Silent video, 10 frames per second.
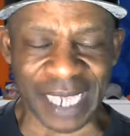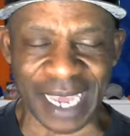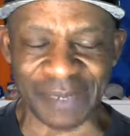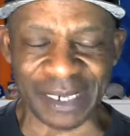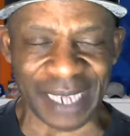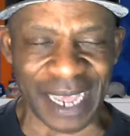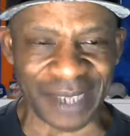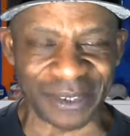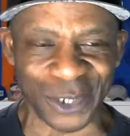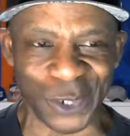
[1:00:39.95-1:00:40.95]
gotta be
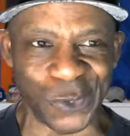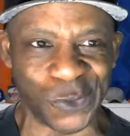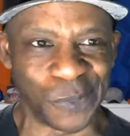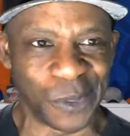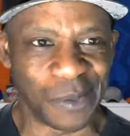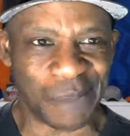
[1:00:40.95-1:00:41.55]
Lonzo,